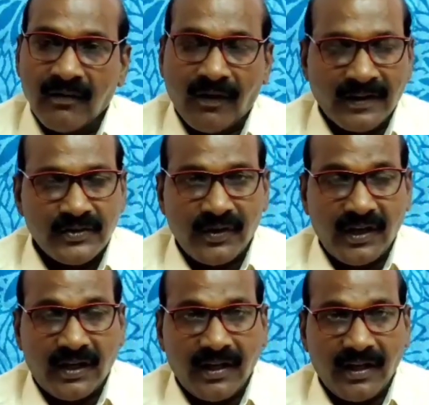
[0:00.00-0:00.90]

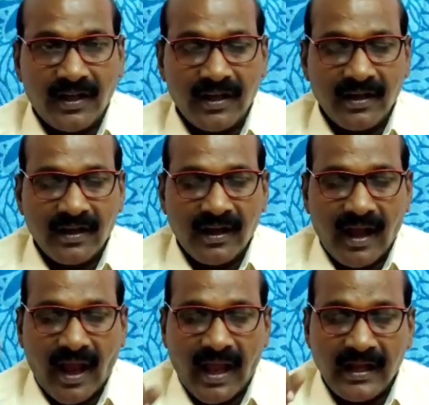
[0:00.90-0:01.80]
Fortunately,
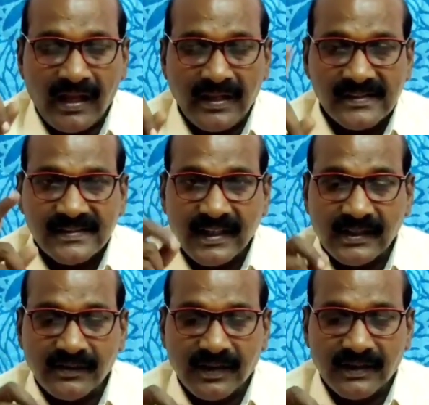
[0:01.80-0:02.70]
Annie
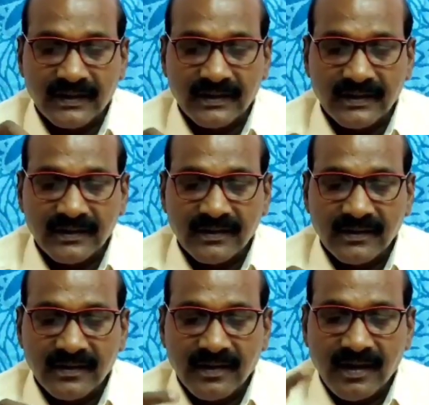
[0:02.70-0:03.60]
Sullivan,
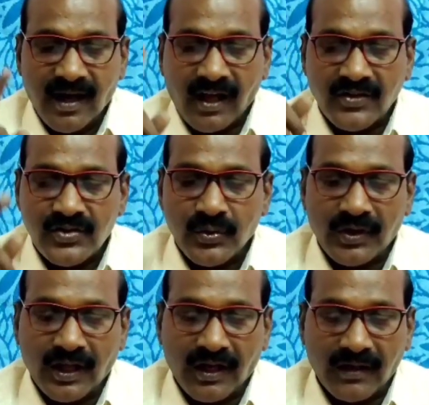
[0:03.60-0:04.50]
her
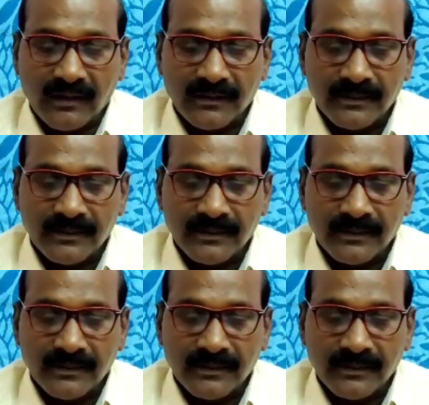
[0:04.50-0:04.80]
tutor